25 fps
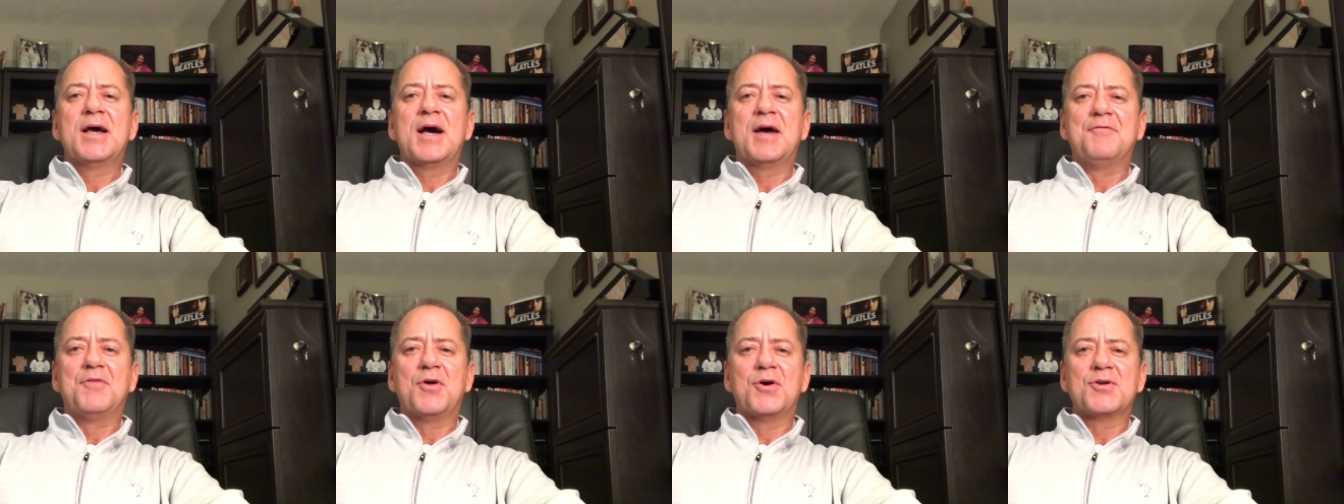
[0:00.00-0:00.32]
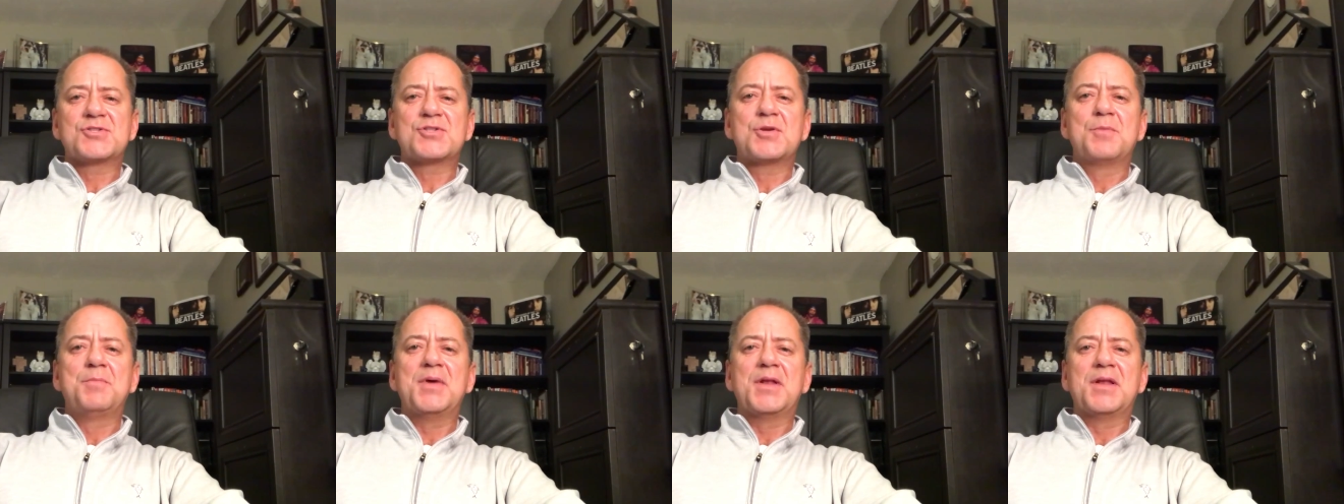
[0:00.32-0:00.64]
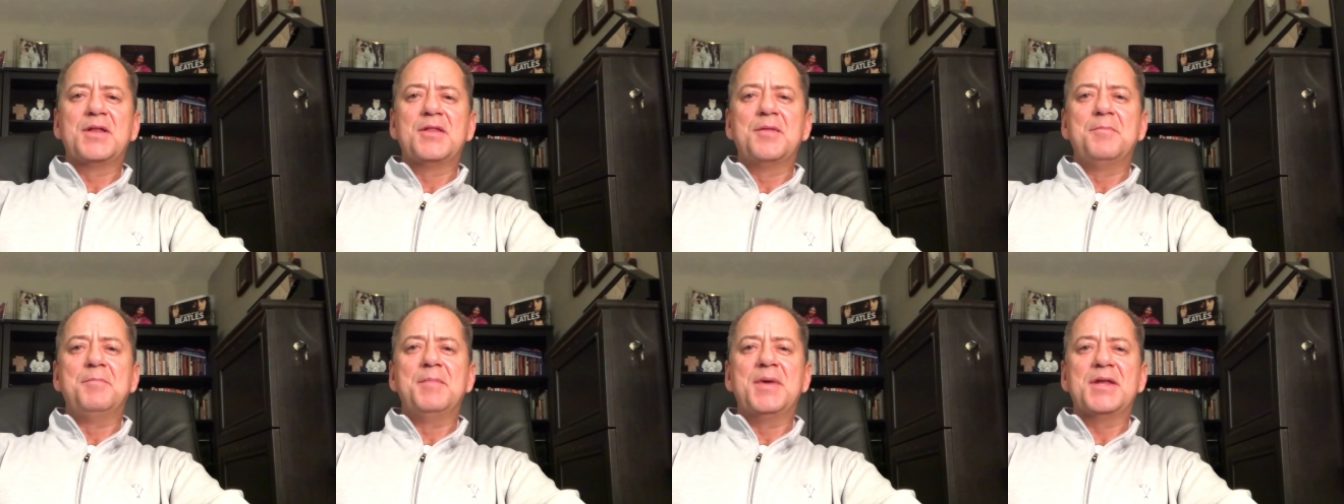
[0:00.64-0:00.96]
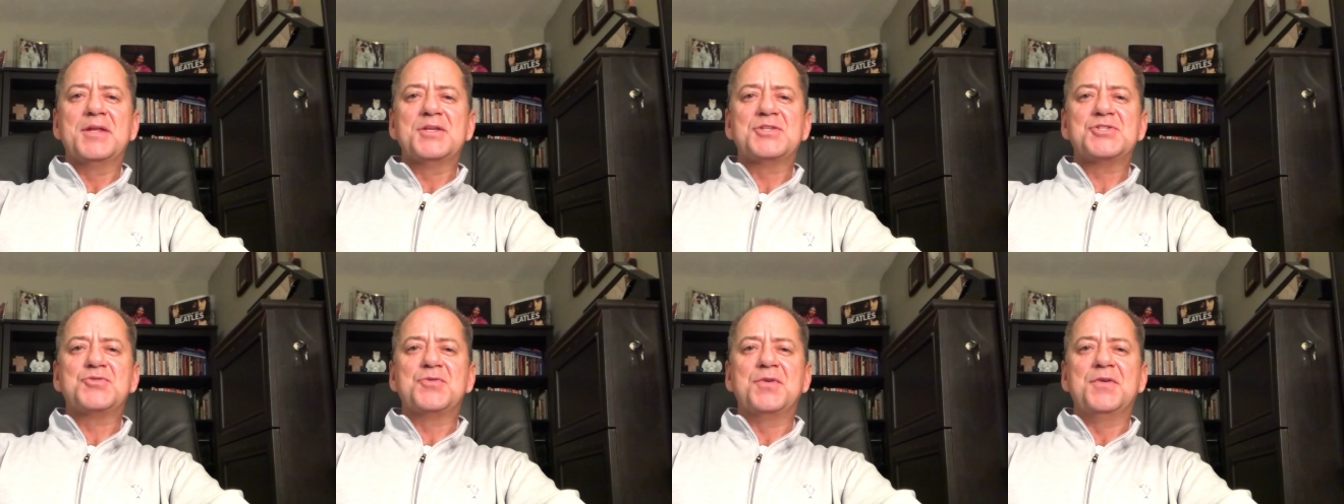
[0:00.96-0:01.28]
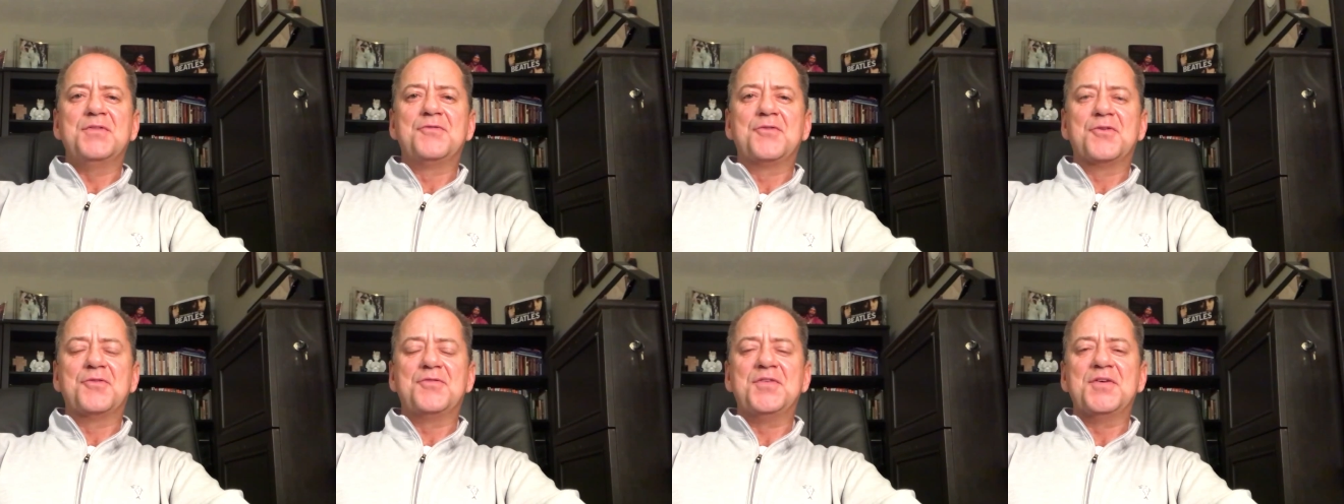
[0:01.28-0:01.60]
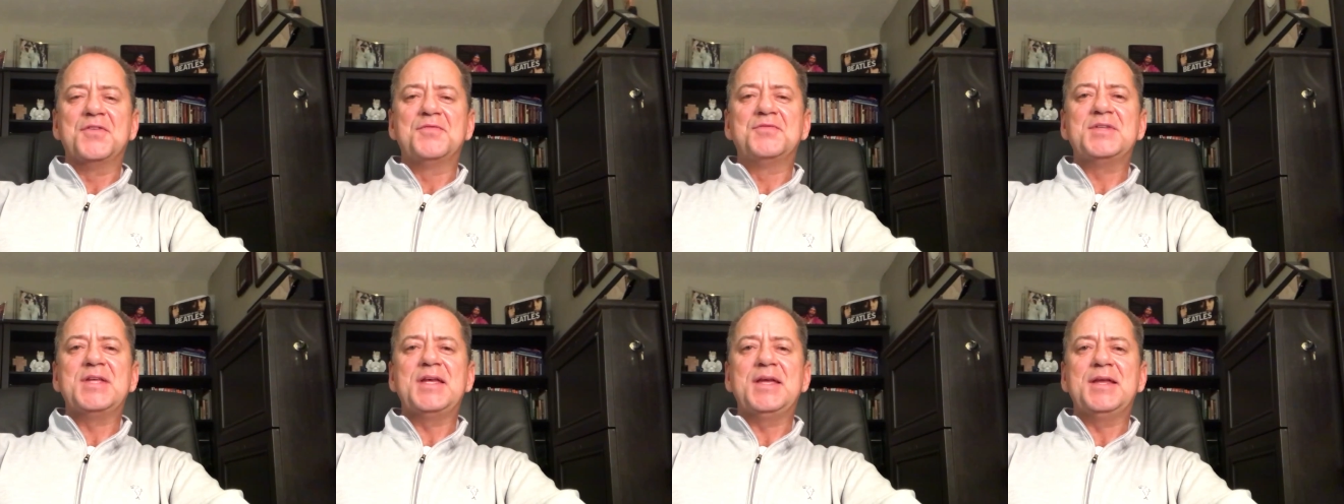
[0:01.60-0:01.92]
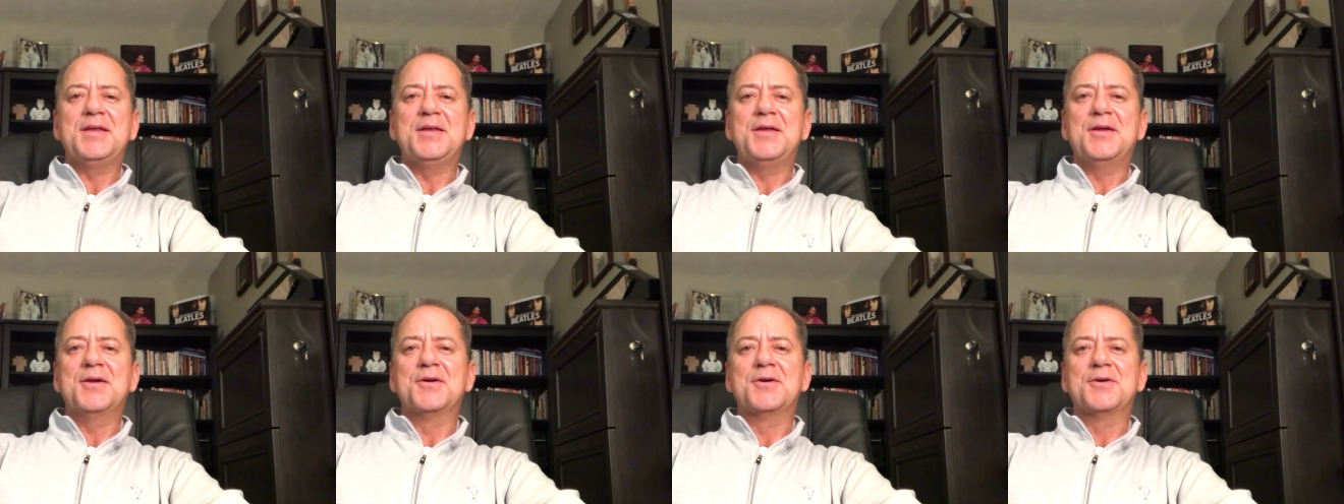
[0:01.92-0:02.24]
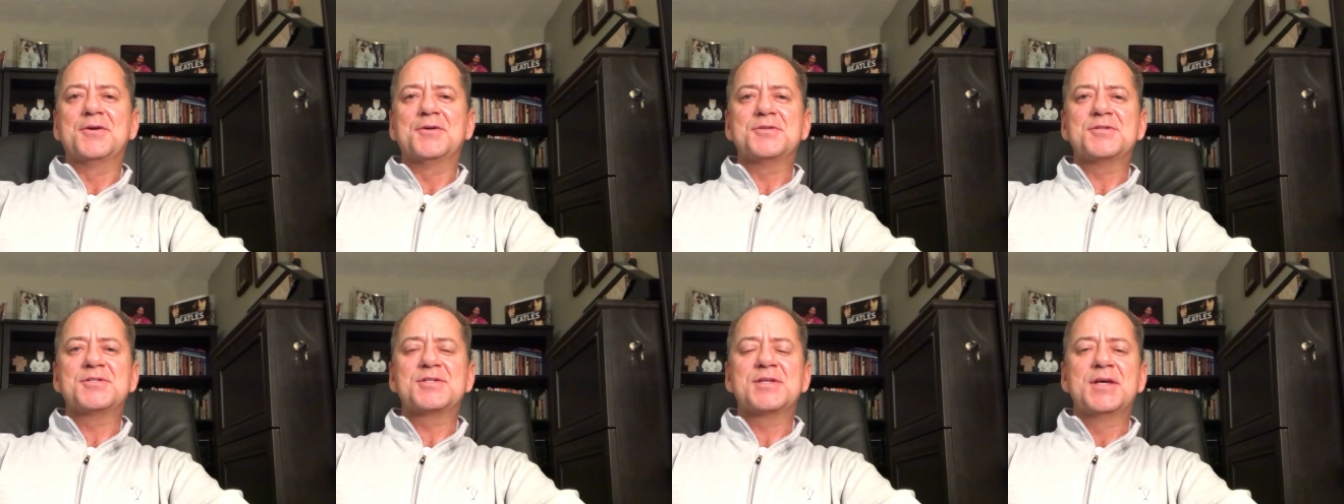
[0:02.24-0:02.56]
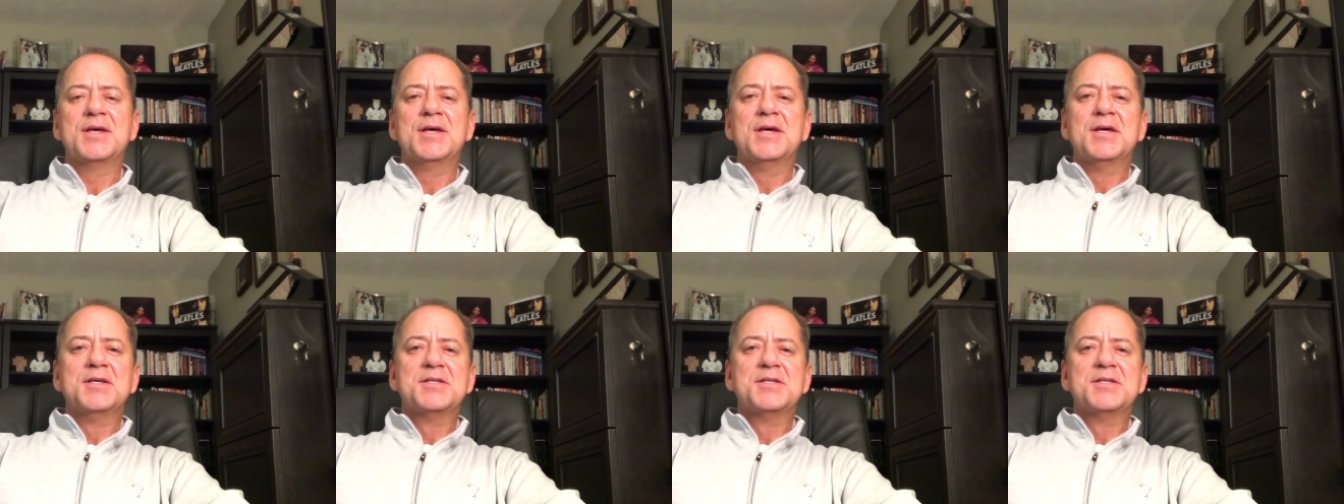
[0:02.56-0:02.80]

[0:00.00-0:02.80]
I've also been in the ministry for 15 years.